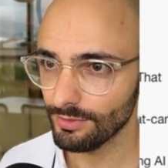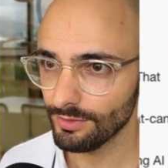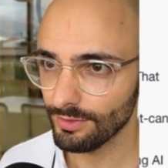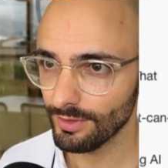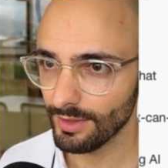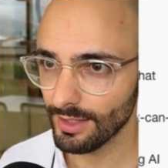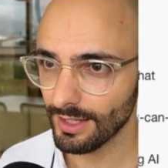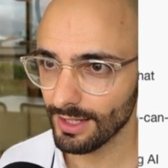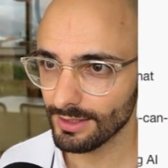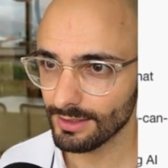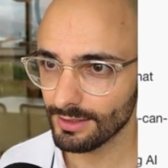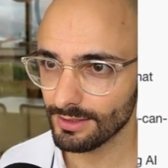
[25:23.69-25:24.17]

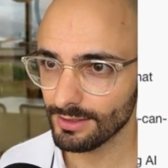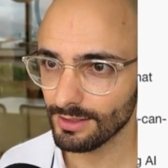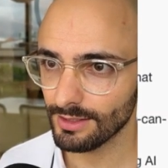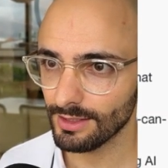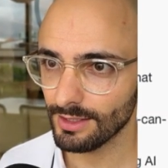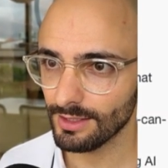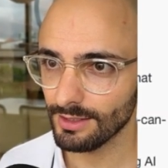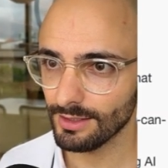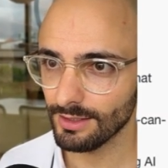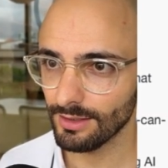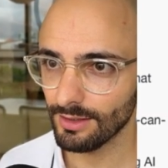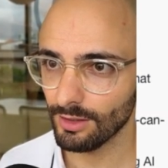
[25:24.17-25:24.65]
That's
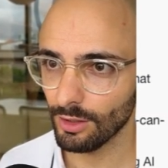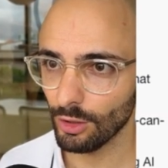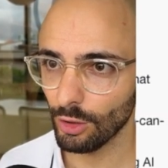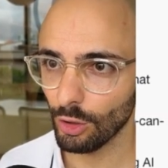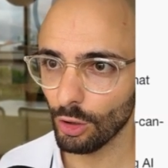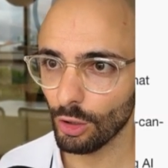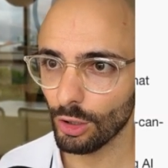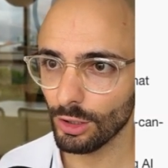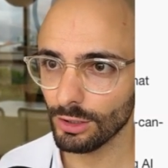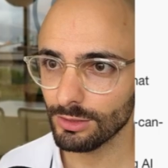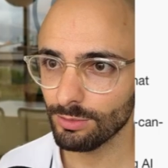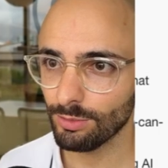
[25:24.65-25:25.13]
the
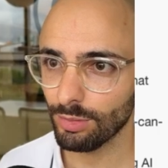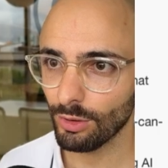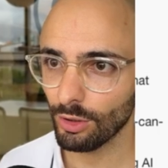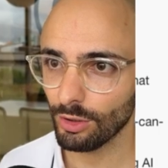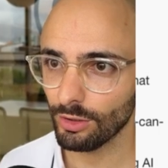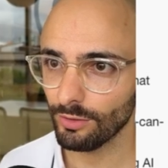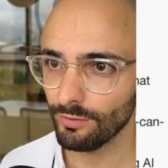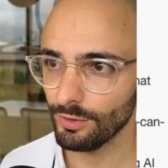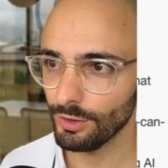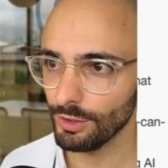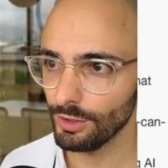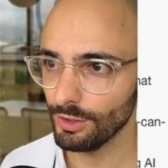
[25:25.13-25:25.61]
last part
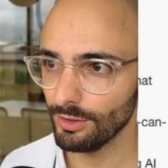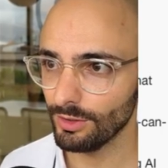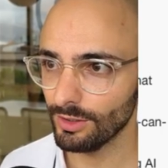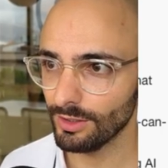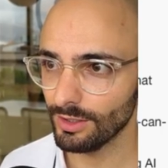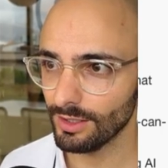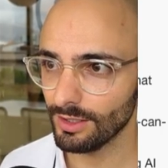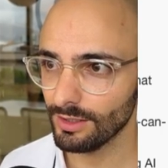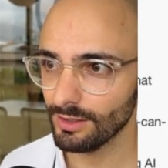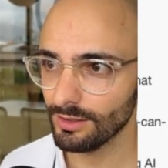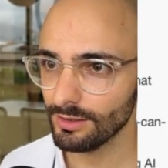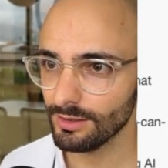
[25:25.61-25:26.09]
of the
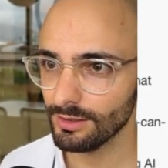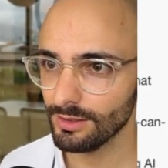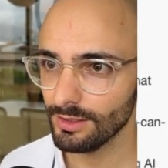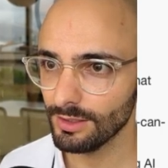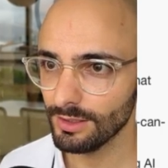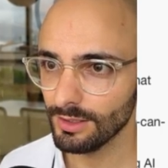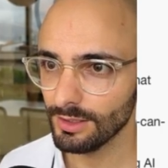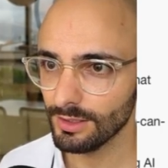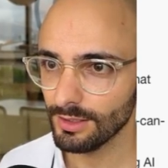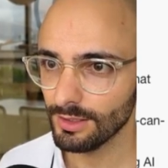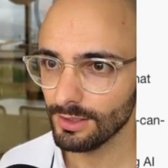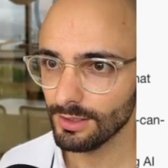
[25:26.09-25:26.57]
URL.
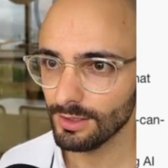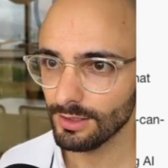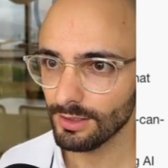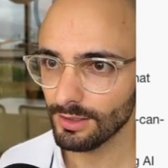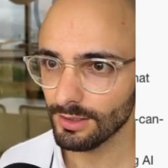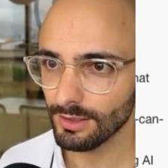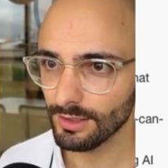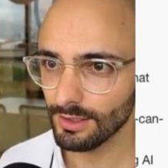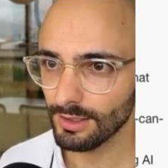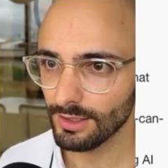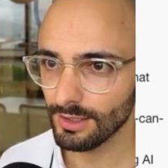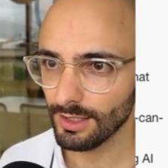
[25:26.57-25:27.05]

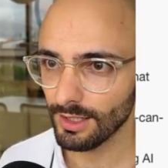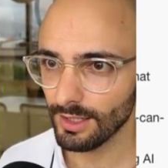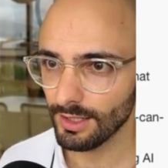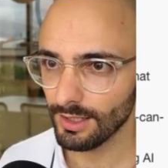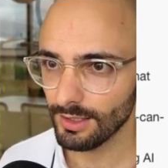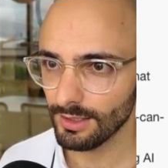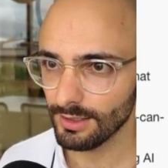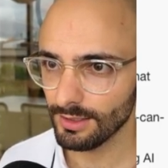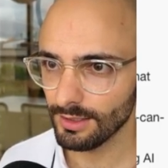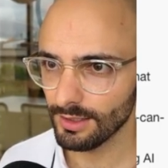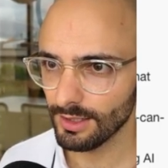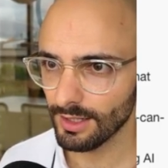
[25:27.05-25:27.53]

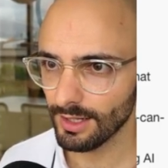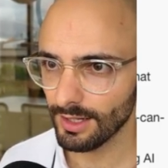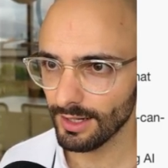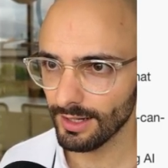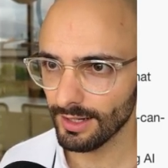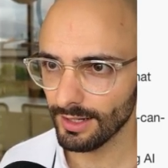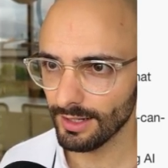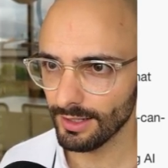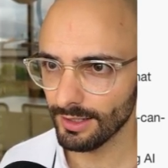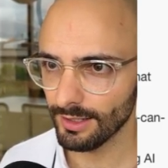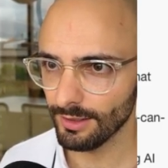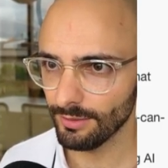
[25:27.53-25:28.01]
Okay.
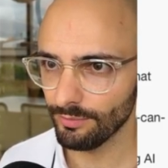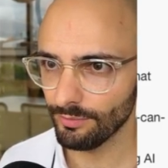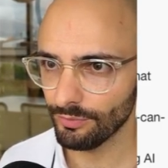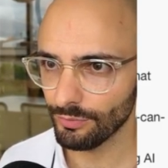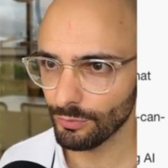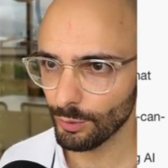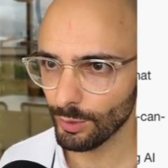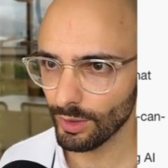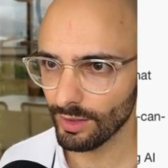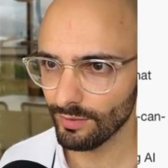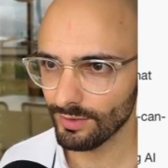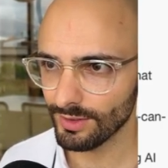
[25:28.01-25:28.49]

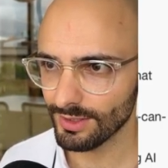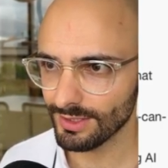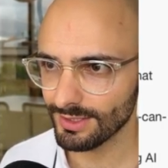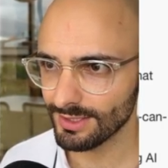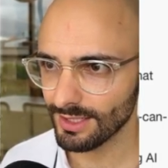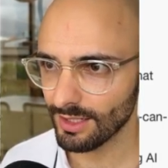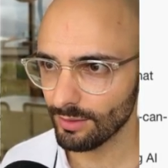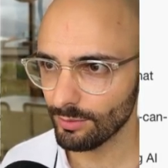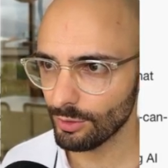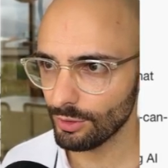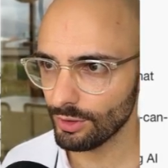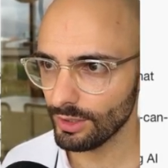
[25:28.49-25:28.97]
We have the
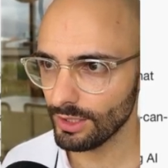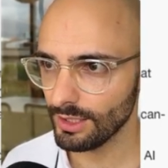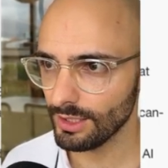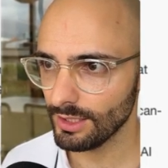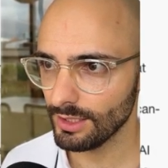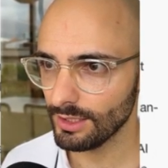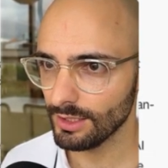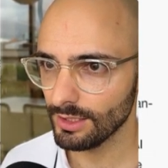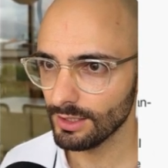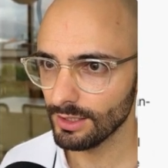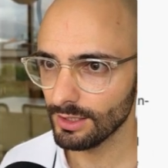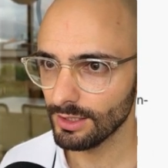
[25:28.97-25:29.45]
summary,